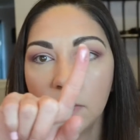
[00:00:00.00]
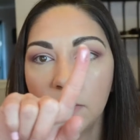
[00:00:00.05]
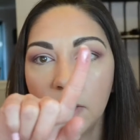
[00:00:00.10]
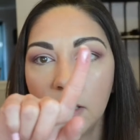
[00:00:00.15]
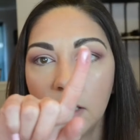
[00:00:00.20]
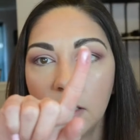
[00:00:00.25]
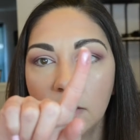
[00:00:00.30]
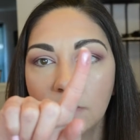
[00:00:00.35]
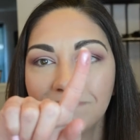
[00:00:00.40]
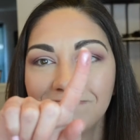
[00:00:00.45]

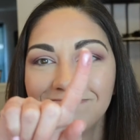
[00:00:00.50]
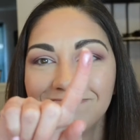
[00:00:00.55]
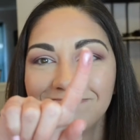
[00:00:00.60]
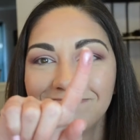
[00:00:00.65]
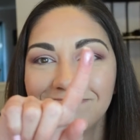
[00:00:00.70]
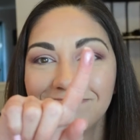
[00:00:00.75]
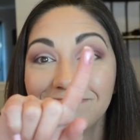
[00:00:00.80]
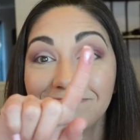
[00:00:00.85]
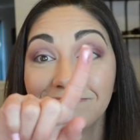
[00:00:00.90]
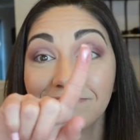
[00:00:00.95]
me.
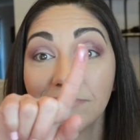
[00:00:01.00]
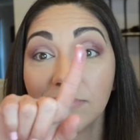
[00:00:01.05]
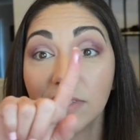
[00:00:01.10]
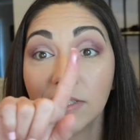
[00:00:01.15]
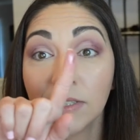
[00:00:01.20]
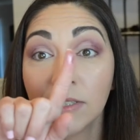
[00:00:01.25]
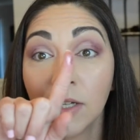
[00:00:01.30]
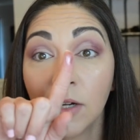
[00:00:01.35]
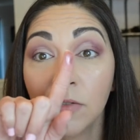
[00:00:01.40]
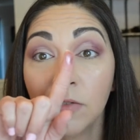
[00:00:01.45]

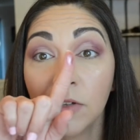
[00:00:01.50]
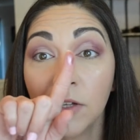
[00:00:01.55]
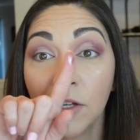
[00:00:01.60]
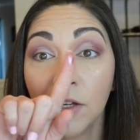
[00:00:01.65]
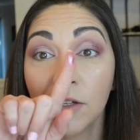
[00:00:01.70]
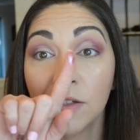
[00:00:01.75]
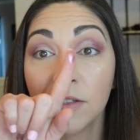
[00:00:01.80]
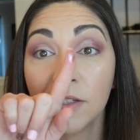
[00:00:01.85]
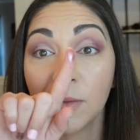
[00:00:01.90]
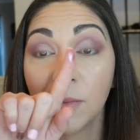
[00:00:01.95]
Hopefully you
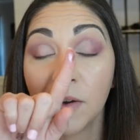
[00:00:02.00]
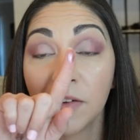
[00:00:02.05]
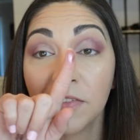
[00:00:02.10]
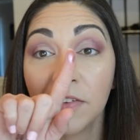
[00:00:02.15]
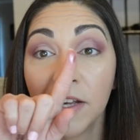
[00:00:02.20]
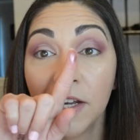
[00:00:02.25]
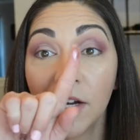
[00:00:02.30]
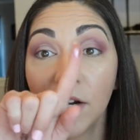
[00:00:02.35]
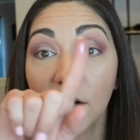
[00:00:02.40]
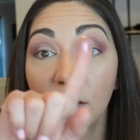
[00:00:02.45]
can see my
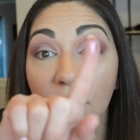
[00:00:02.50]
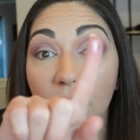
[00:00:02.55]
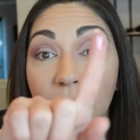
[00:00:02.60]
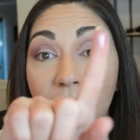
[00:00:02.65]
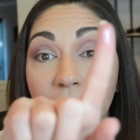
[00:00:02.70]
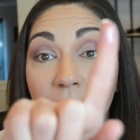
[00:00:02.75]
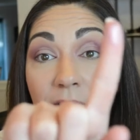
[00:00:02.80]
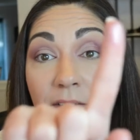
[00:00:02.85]
finger.